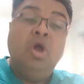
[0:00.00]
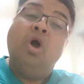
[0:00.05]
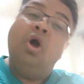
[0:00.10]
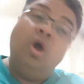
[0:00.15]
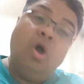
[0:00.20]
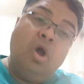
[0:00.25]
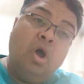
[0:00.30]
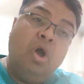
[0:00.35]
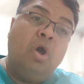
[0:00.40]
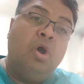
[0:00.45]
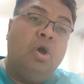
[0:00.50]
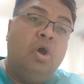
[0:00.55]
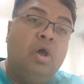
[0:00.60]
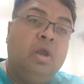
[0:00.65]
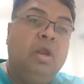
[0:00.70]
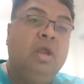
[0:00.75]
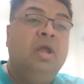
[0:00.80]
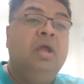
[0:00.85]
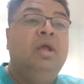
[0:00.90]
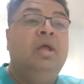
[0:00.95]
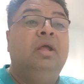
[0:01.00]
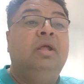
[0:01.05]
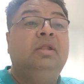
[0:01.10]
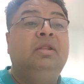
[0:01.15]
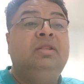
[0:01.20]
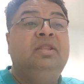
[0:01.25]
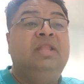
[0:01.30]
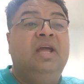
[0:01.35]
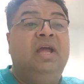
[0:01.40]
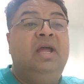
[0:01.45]
or
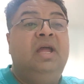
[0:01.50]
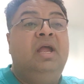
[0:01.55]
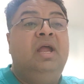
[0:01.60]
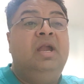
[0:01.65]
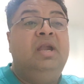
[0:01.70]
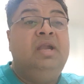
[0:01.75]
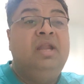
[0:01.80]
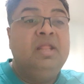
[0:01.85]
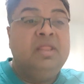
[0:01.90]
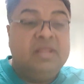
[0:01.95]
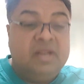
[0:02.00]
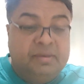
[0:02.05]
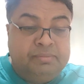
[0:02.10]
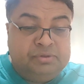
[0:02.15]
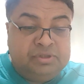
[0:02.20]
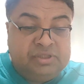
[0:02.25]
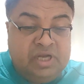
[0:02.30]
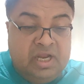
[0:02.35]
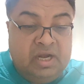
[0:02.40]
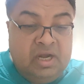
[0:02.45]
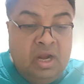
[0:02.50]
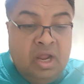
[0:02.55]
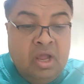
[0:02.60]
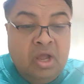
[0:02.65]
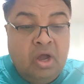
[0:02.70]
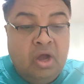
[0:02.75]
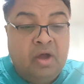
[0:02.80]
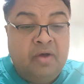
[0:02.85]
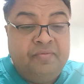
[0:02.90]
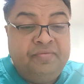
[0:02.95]
the disruption
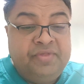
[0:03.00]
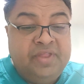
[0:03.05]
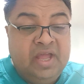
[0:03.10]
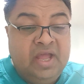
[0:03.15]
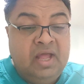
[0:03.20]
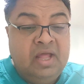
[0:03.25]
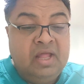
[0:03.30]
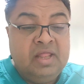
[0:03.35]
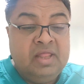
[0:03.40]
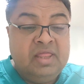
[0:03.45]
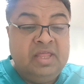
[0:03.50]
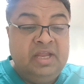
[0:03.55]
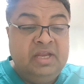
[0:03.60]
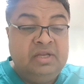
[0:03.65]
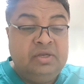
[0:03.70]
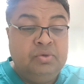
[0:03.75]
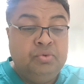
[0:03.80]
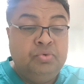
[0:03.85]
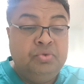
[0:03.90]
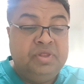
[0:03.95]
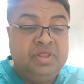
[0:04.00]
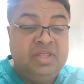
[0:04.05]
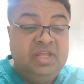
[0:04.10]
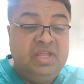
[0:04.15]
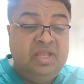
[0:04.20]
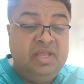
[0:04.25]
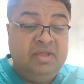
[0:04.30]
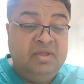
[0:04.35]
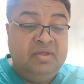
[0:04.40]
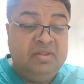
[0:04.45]
of the C2,
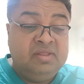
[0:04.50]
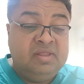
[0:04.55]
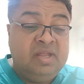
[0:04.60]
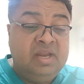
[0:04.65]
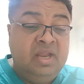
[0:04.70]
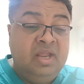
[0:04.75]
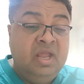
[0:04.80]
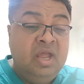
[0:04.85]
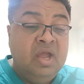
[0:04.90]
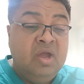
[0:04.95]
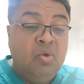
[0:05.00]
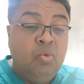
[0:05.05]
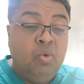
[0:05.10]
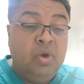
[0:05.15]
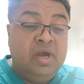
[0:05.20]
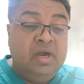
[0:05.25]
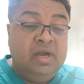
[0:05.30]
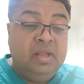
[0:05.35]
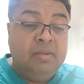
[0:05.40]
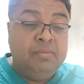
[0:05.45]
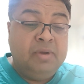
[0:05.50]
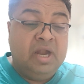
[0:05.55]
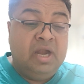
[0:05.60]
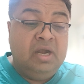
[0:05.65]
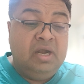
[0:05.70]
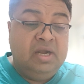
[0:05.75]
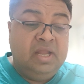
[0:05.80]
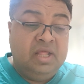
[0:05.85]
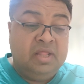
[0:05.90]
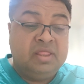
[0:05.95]
C3 vertebral
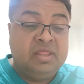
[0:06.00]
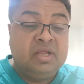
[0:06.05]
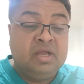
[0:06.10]
disc.